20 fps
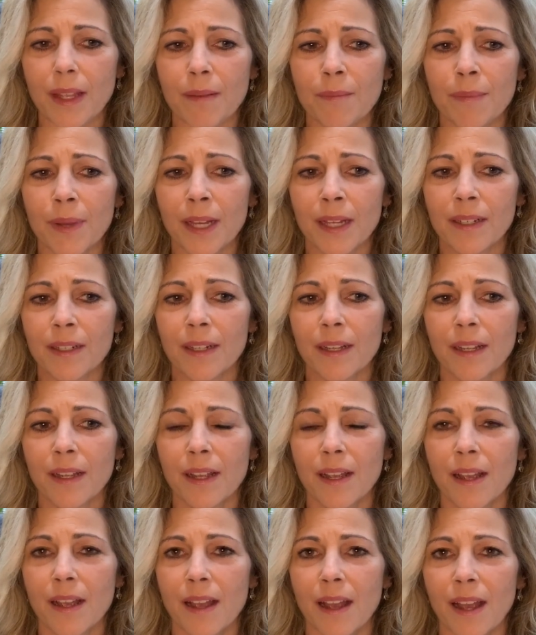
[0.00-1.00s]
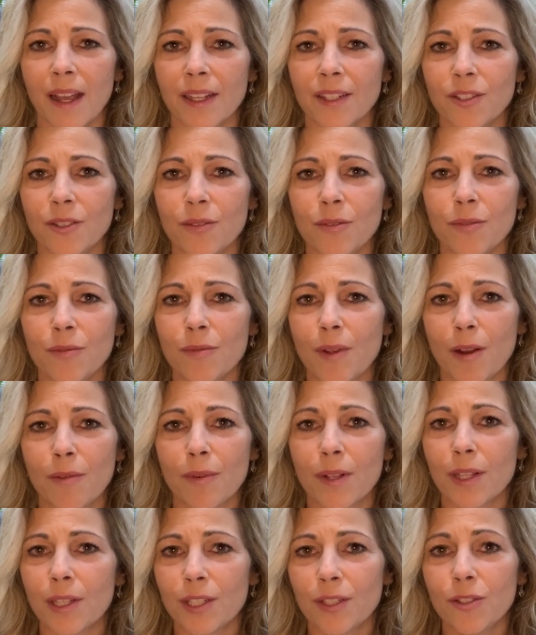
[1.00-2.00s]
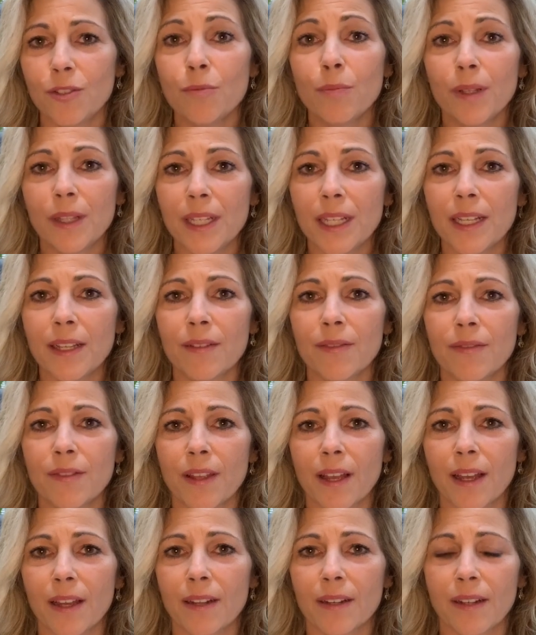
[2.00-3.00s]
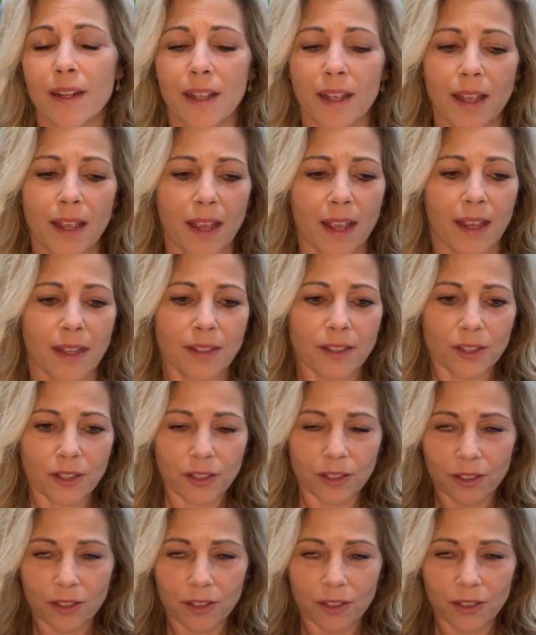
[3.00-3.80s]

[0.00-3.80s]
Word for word: But I really do believe that as